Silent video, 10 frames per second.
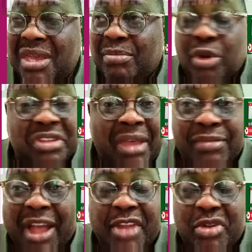But
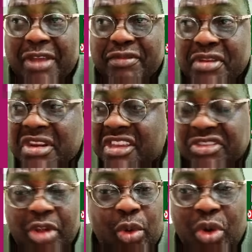Kanu definitely
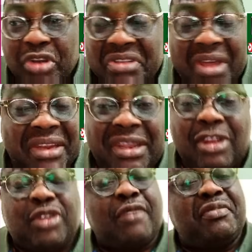is not worse than a
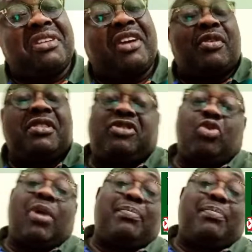lot of the terrorists who were